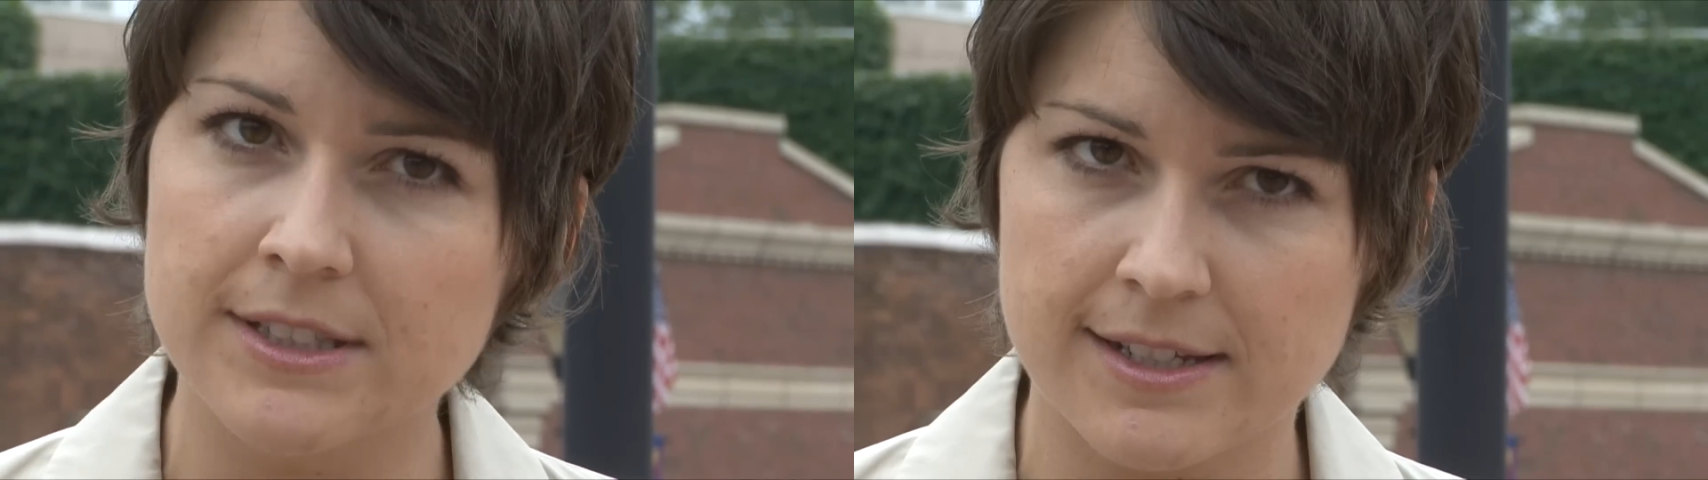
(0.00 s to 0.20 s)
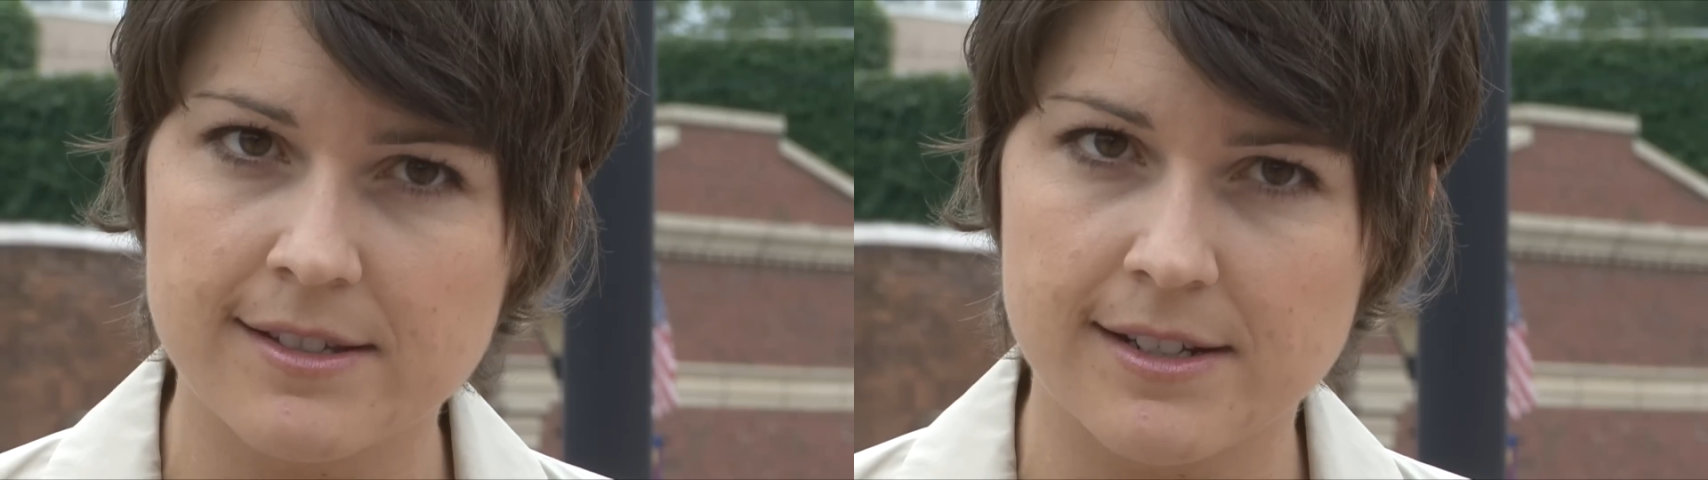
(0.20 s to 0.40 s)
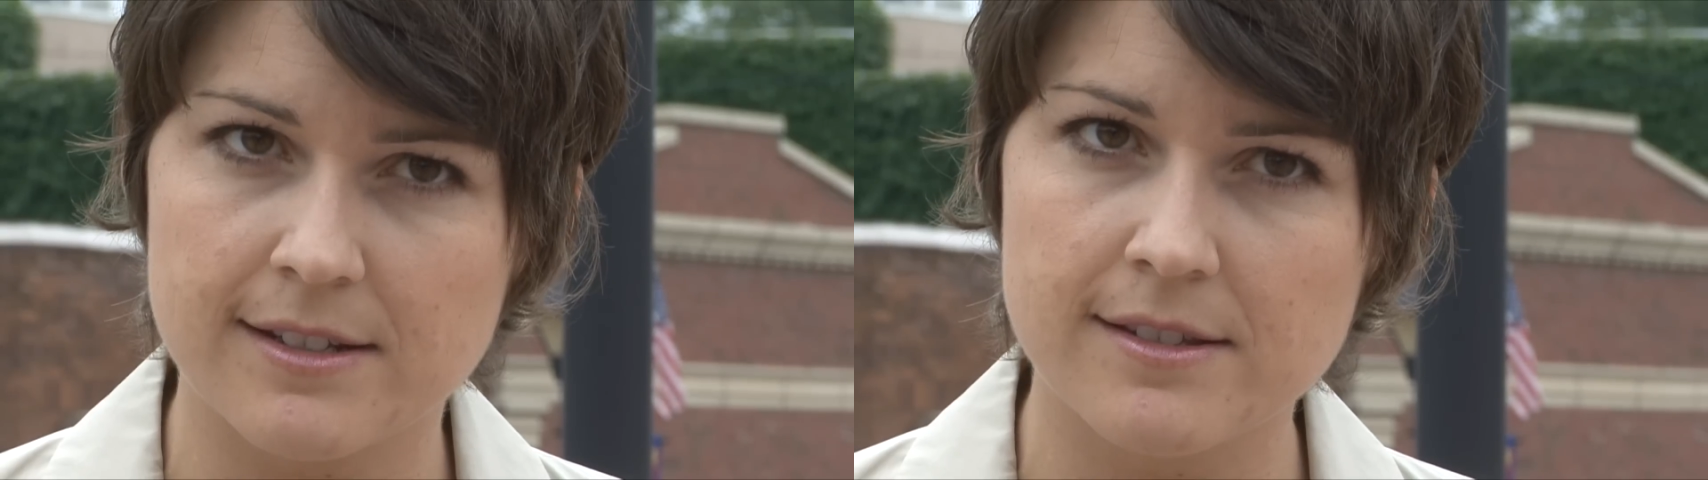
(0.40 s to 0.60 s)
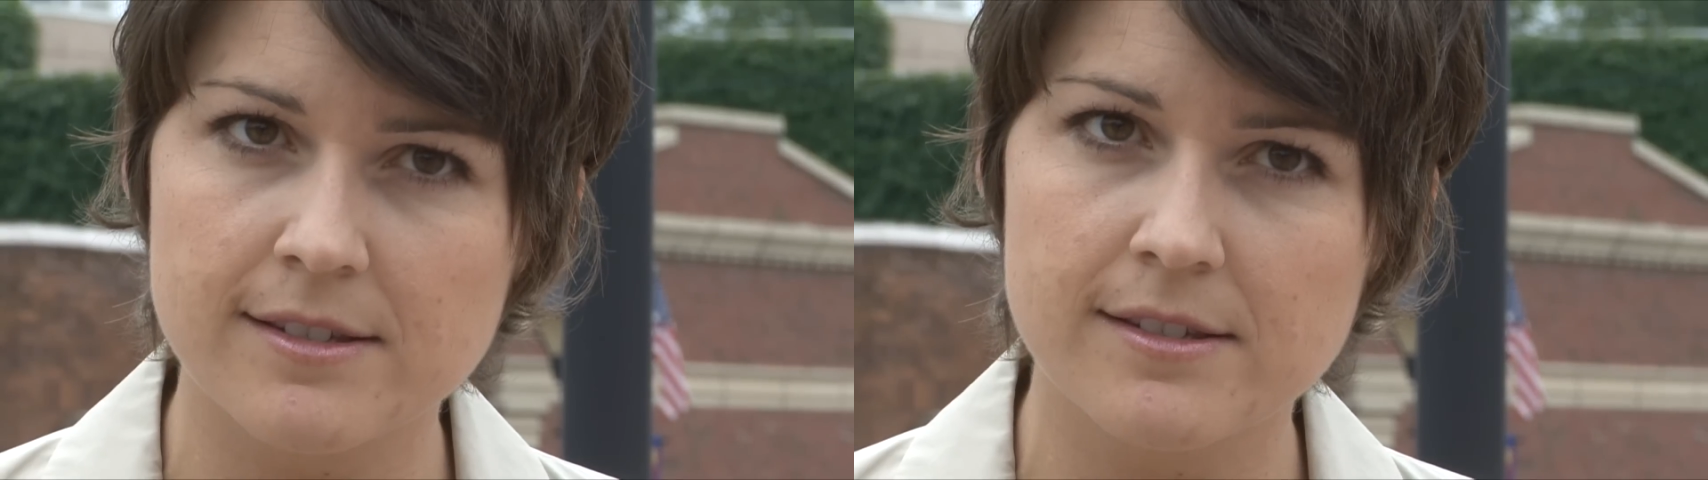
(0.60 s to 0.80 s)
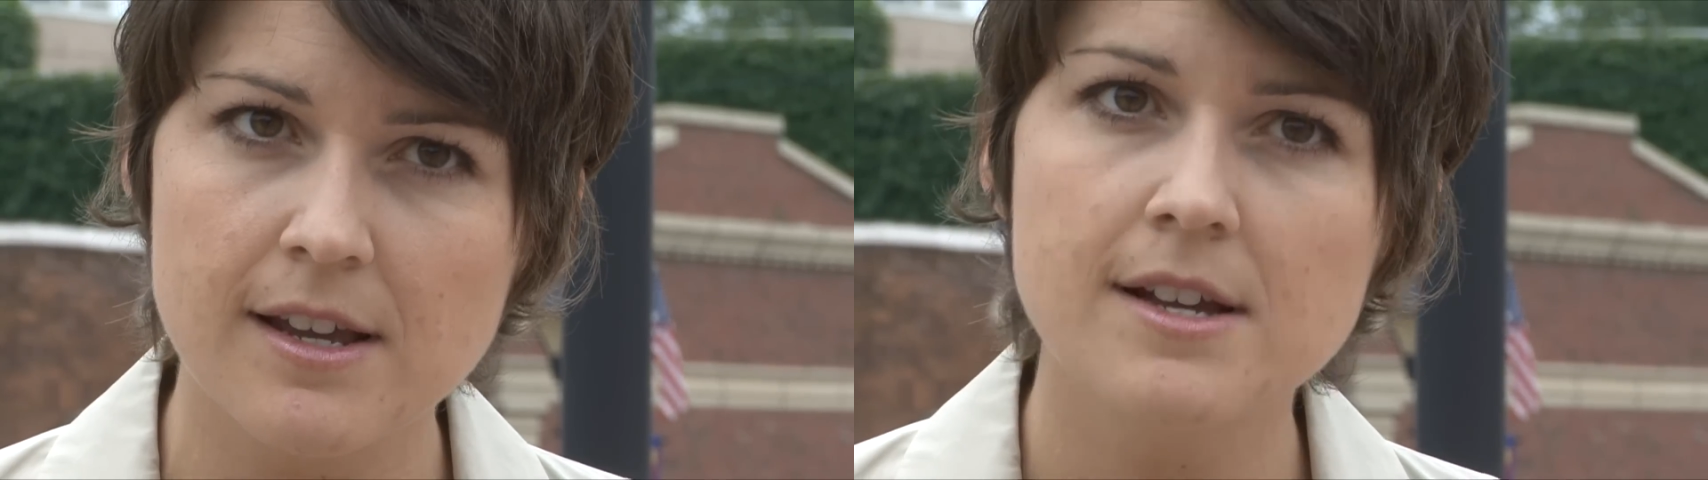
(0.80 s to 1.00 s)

distance